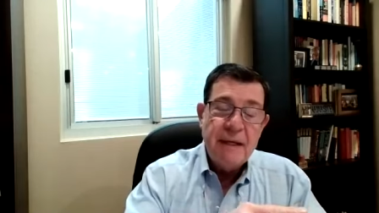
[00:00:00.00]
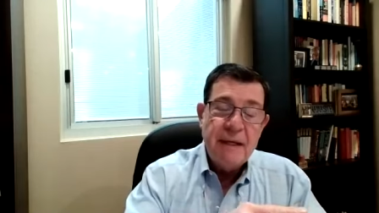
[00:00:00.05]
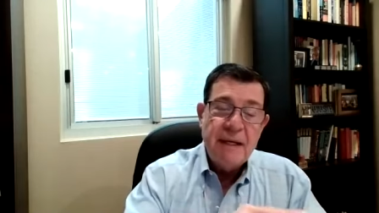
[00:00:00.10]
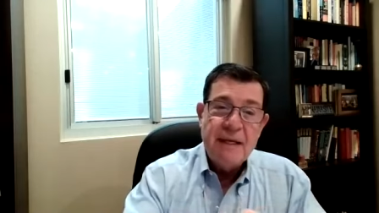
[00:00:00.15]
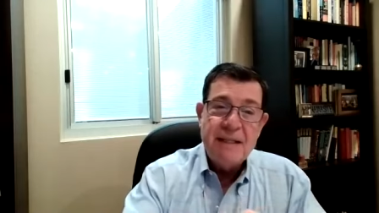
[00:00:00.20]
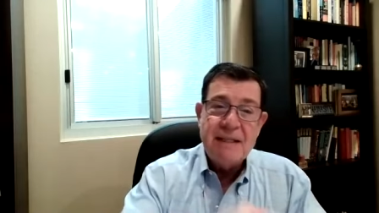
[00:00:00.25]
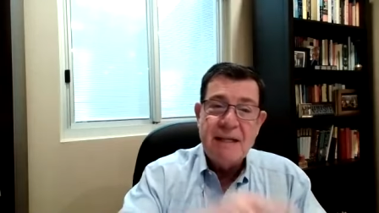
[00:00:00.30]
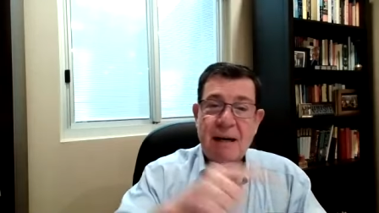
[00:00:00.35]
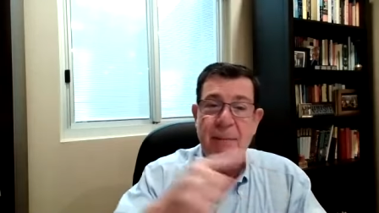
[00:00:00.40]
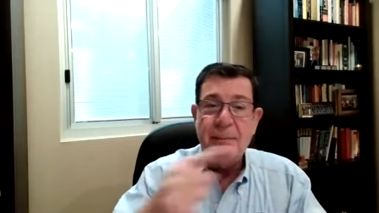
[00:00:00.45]

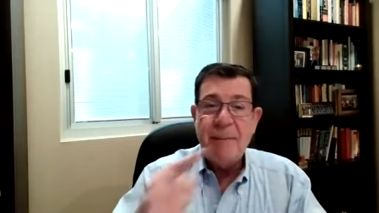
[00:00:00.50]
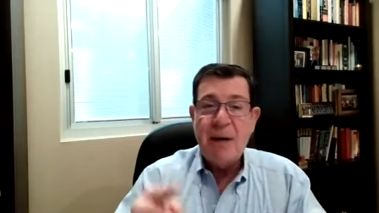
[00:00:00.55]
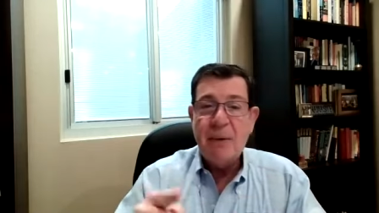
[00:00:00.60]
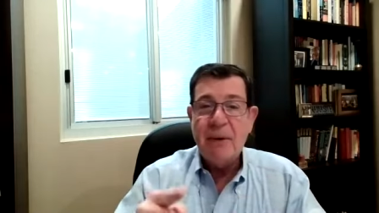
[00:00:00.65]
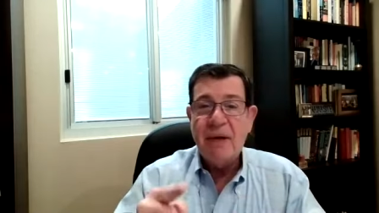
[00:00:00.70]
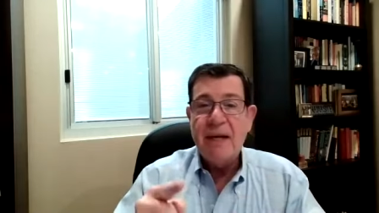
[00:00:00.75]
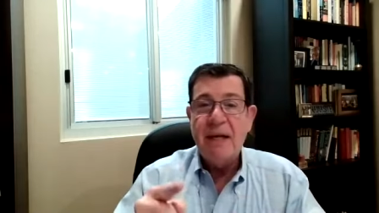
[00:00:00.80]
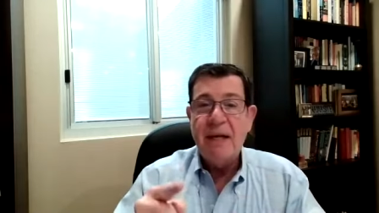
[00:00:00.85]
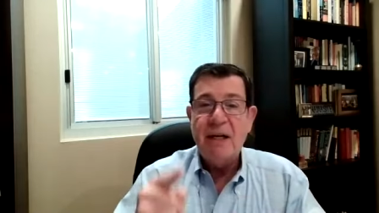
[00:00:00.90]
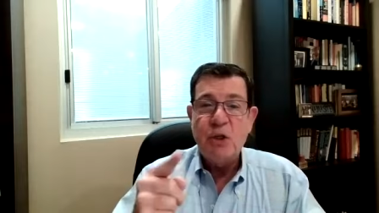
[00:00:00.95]
is an
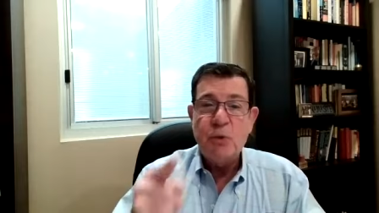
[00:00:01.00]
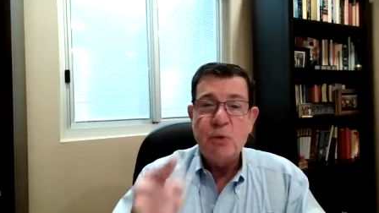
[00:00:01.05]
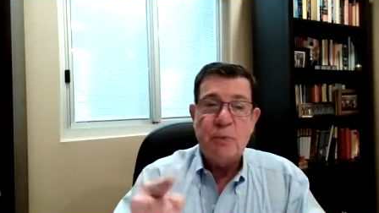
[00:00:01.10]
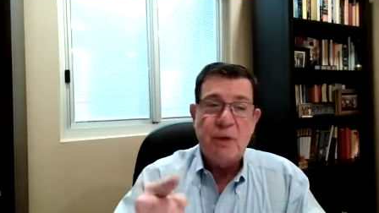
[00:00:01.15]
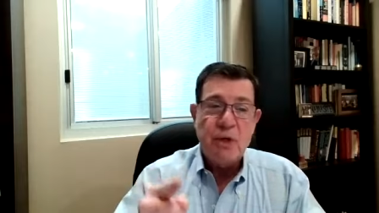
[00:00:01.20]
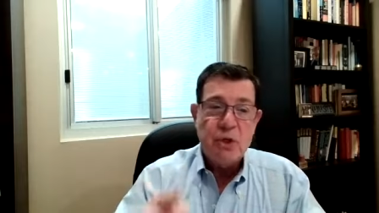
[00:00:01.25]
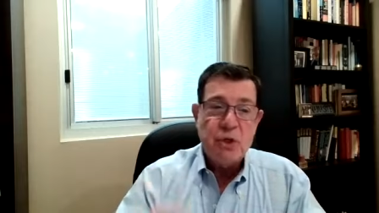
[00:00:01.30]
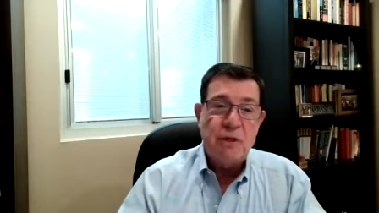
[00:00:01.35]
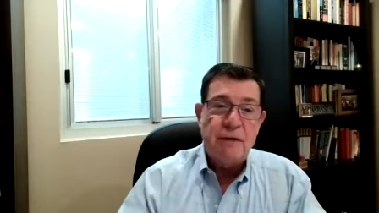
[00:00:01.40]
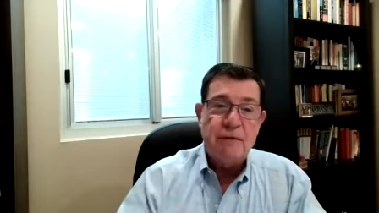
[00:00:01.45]
American
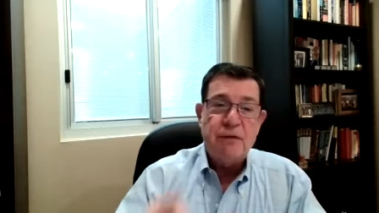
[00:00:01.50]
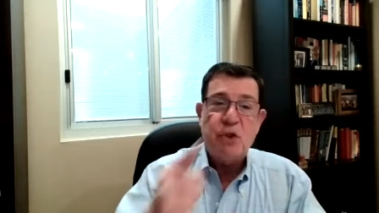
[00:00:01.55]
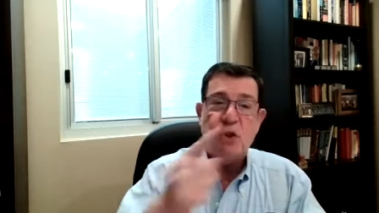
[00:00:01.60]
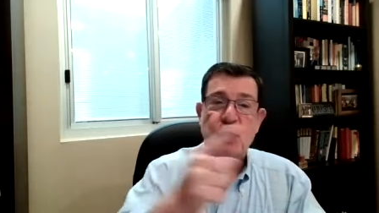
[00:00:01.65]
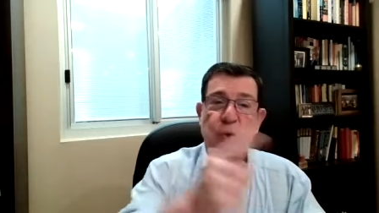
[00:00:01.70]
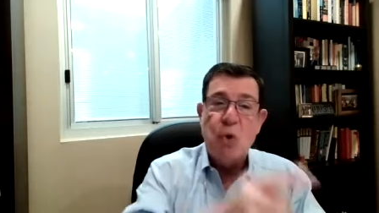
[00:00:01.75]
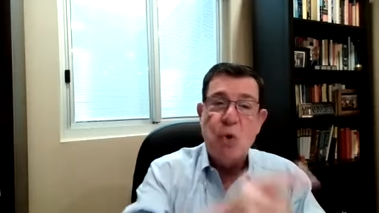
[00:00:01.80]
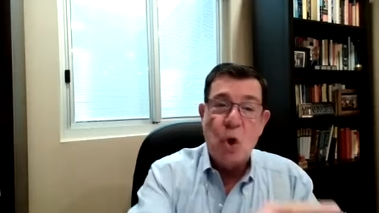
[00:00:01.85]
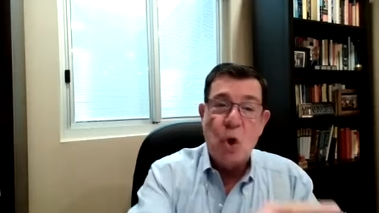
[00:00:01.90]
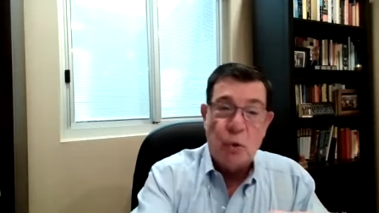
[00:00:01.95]
expression of
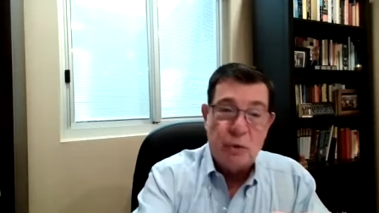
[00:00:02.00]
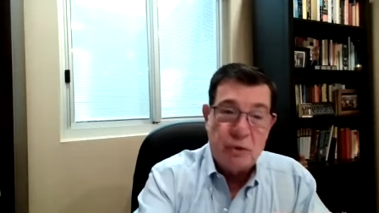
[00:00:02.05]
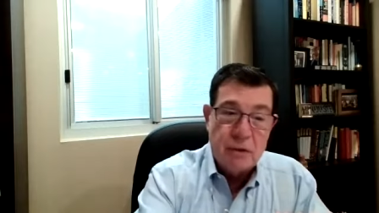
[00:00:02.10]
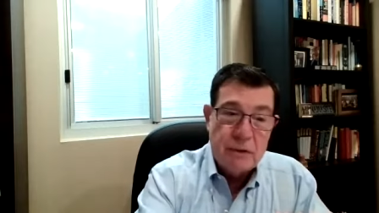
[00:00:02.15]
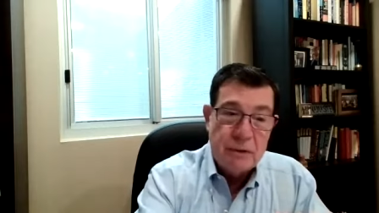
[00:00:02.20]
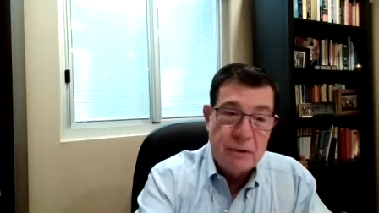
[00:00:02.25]
Sukkot,